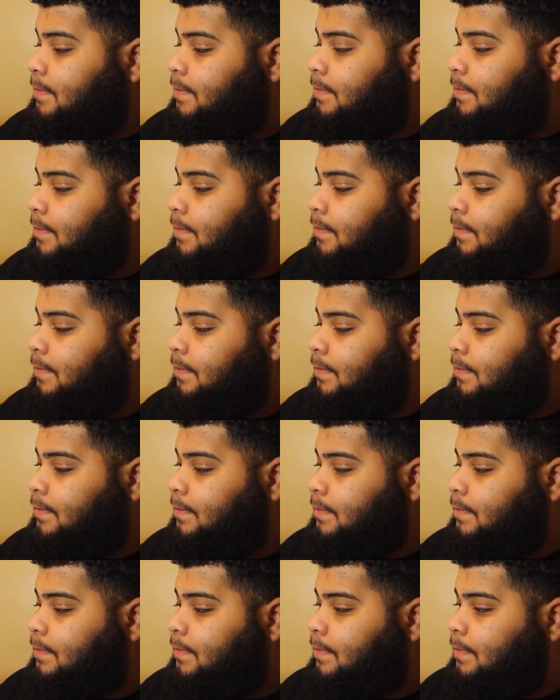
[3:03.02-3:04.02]

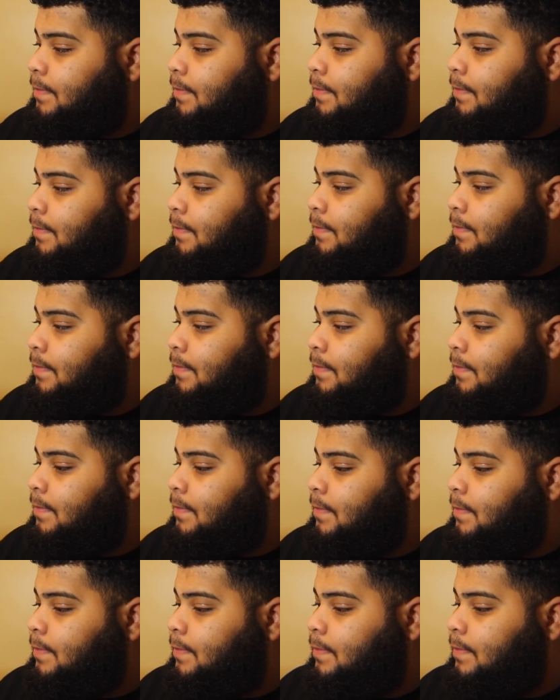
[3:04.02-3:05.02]

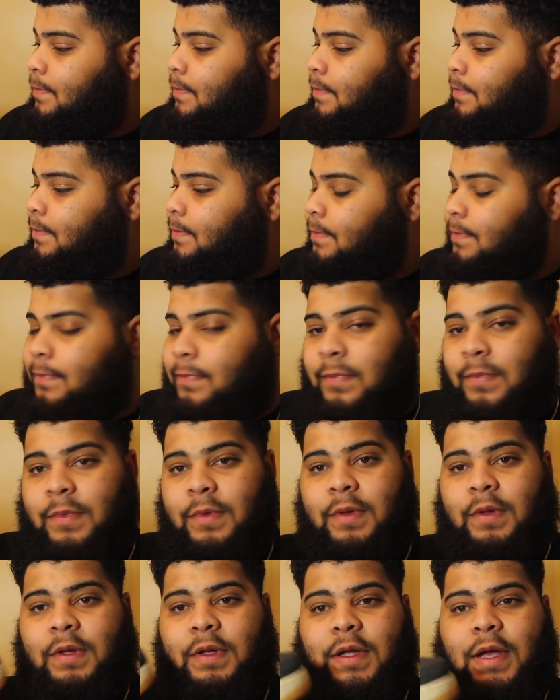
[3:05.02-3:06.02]

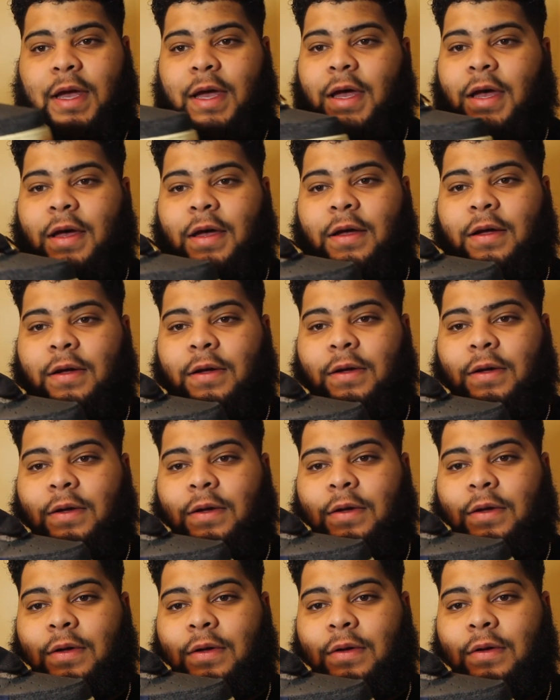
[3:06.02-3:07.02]

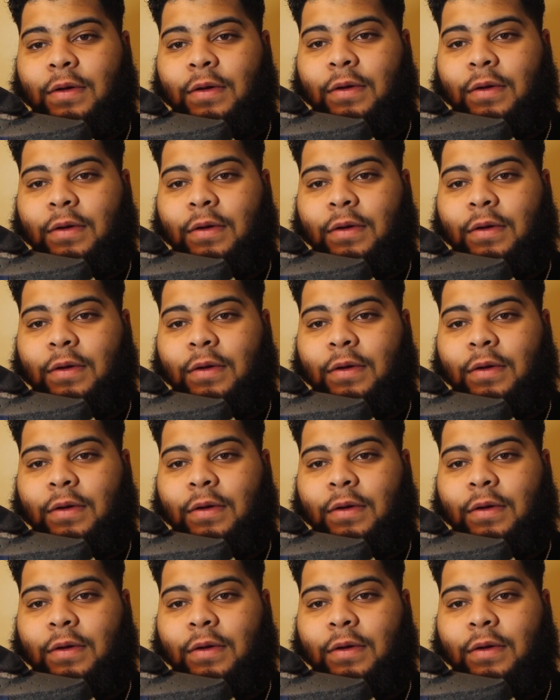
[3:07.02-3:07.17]
(no one is talking)